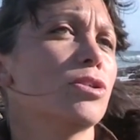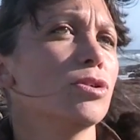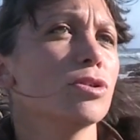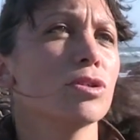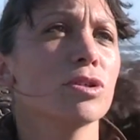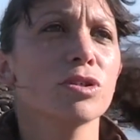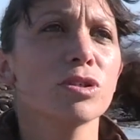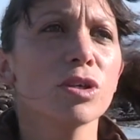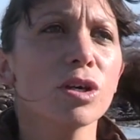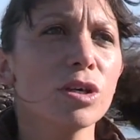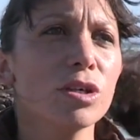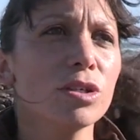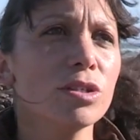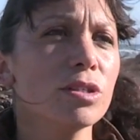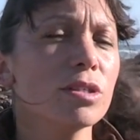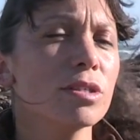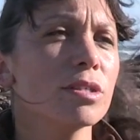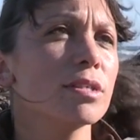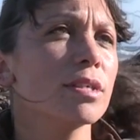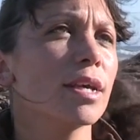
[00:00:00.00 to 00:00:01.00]
do's and
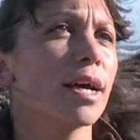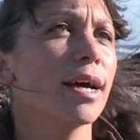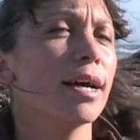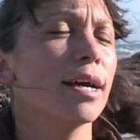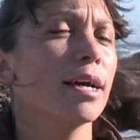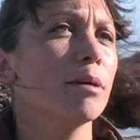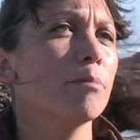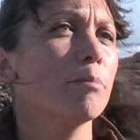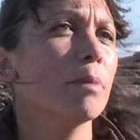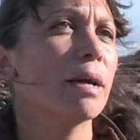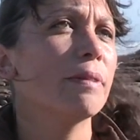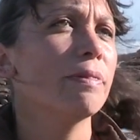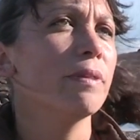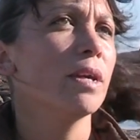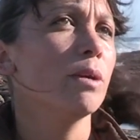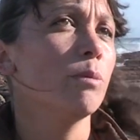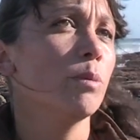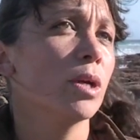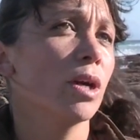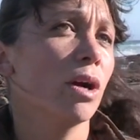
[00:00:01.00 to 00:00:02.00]
don'ts, um, and
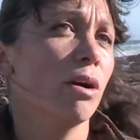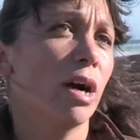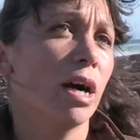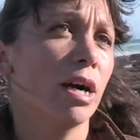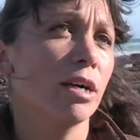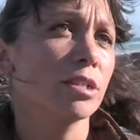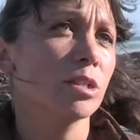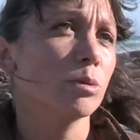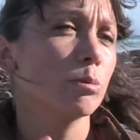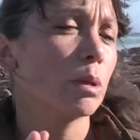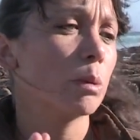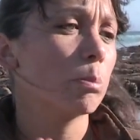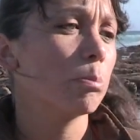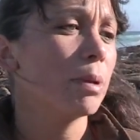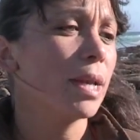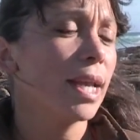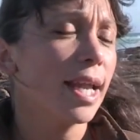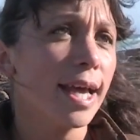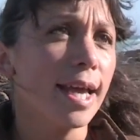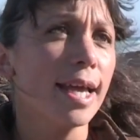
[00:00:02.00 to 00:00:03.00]
then we go out and we
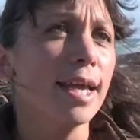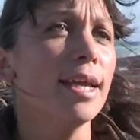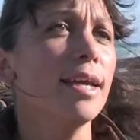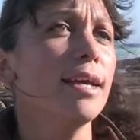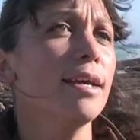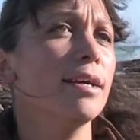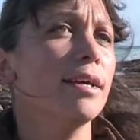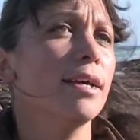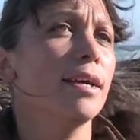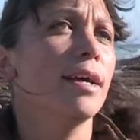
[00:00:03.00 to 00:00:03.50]
play